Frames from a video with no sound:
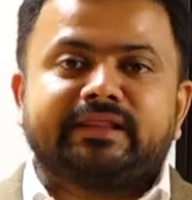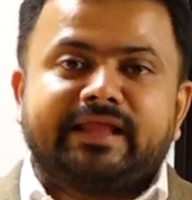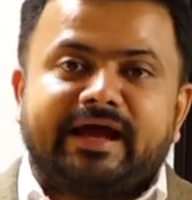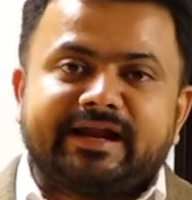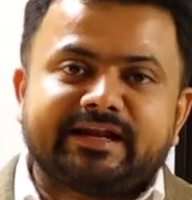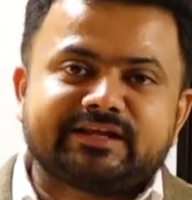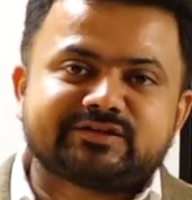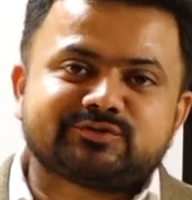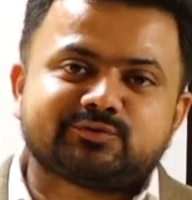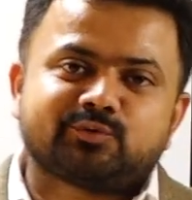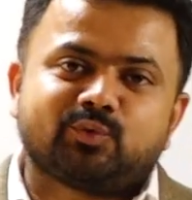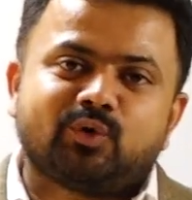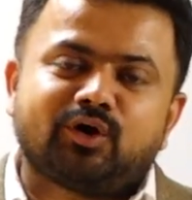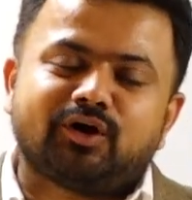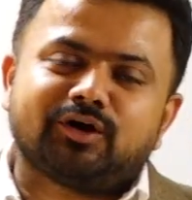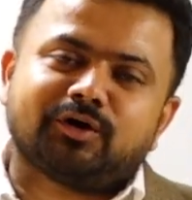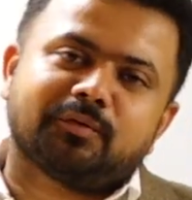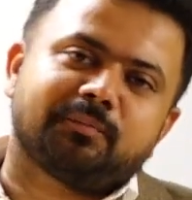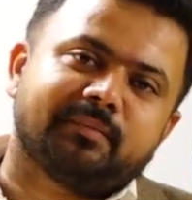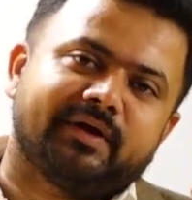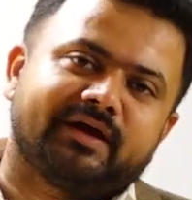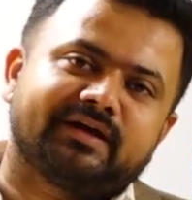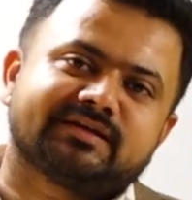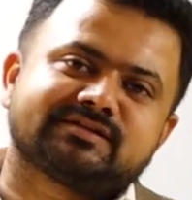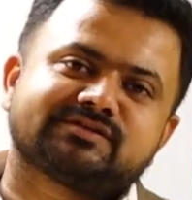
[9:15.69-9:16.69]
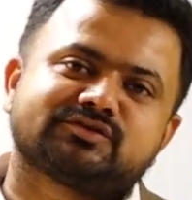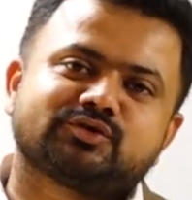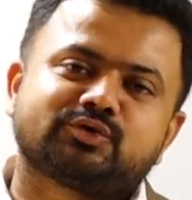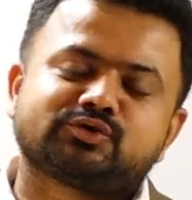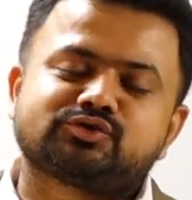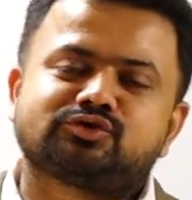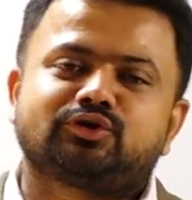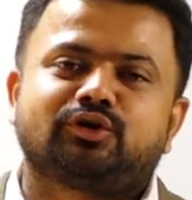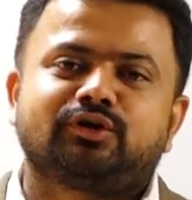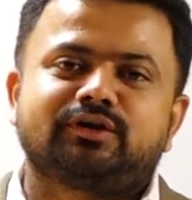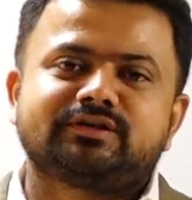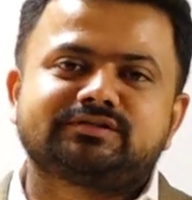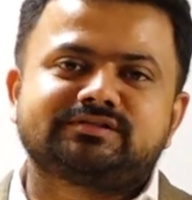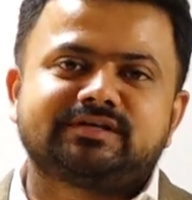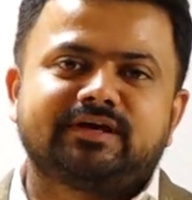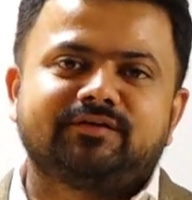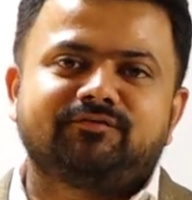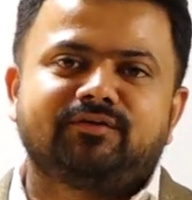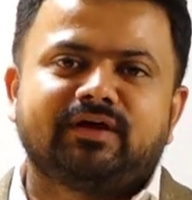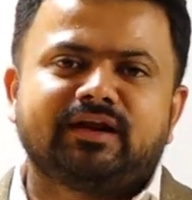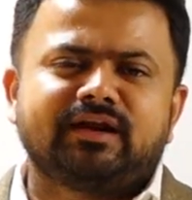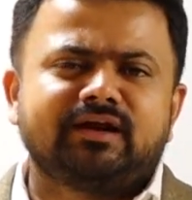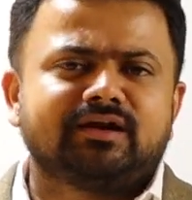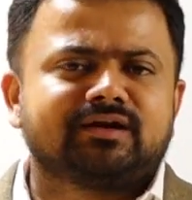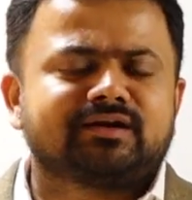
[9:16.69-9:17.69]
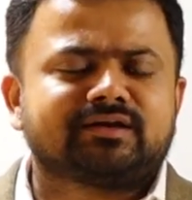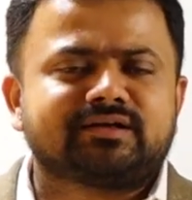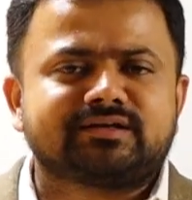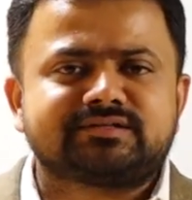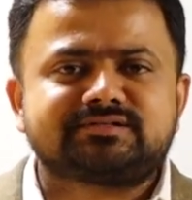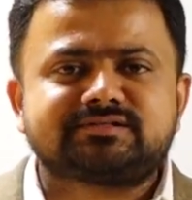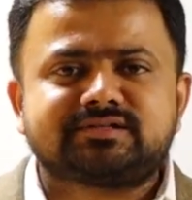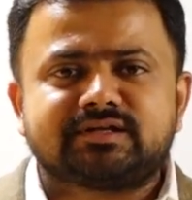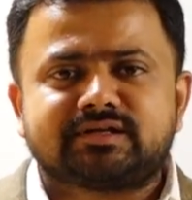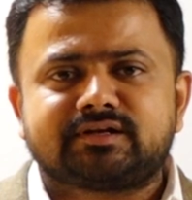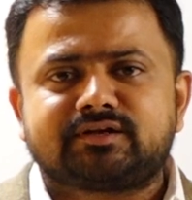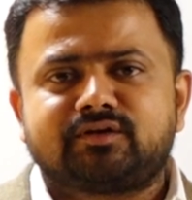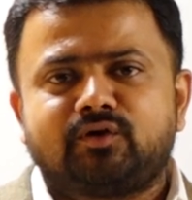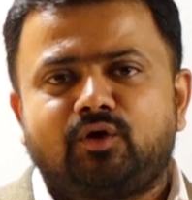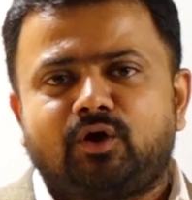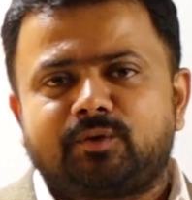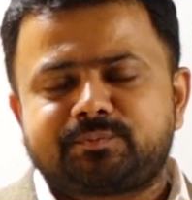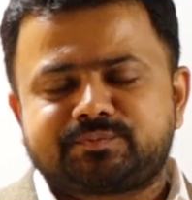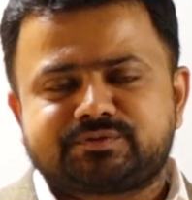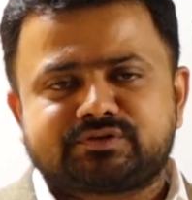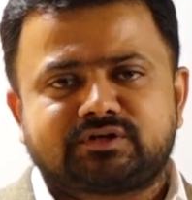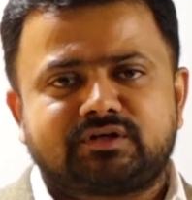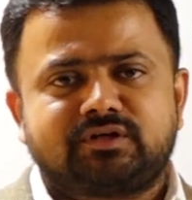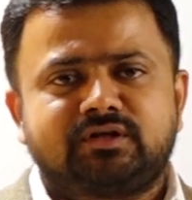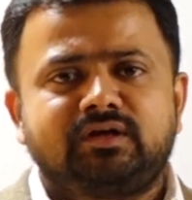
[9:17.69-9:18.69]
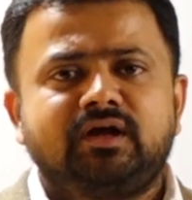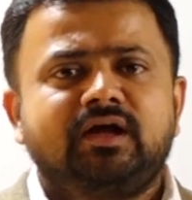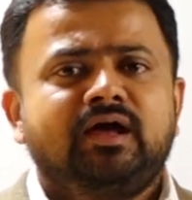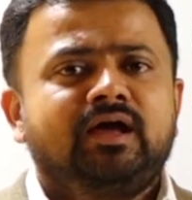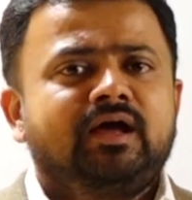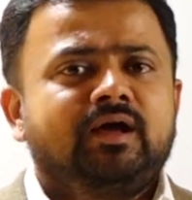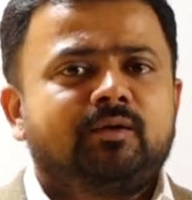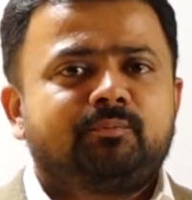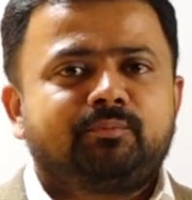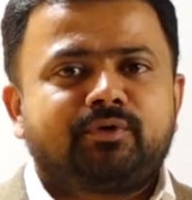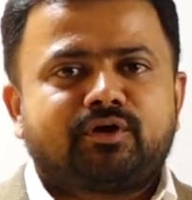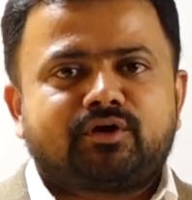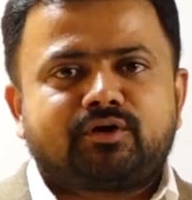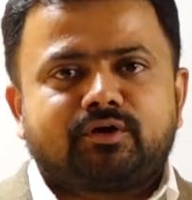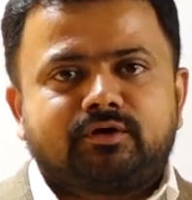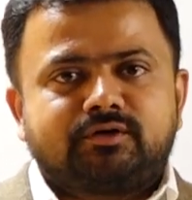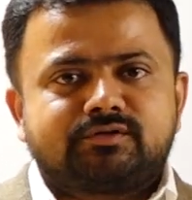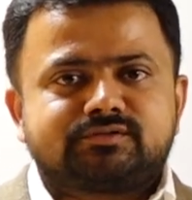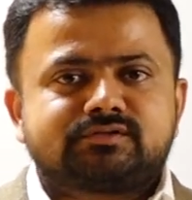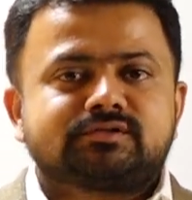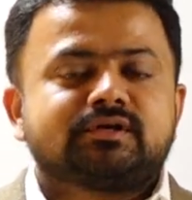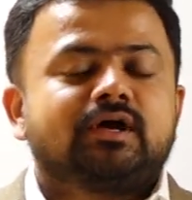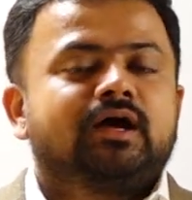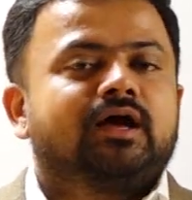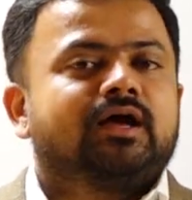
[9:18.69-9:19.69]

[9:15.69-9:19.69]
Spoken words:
That is what makes sociology a very interesting optional, because